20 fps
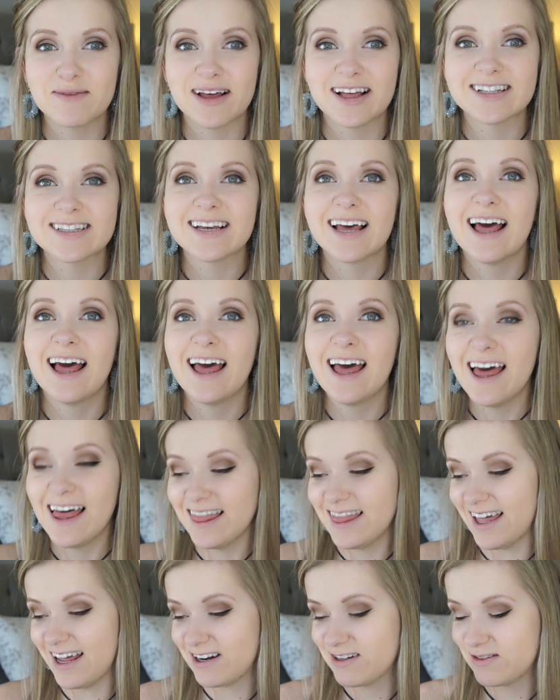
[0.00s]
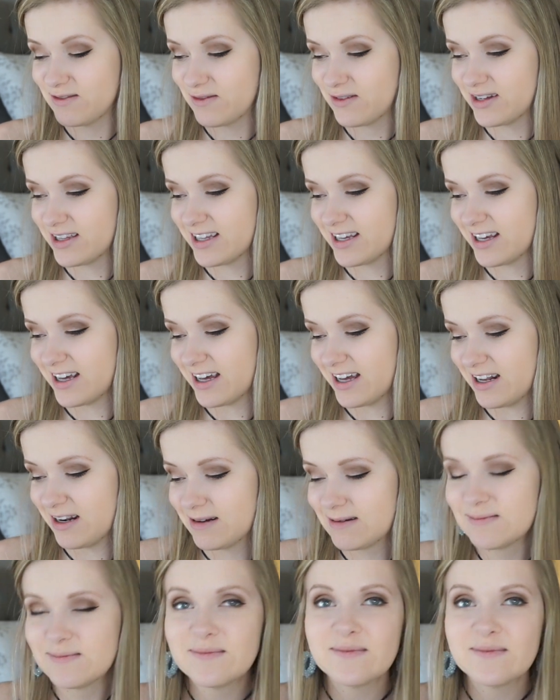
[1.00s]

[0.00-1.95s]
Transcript: but that is really good.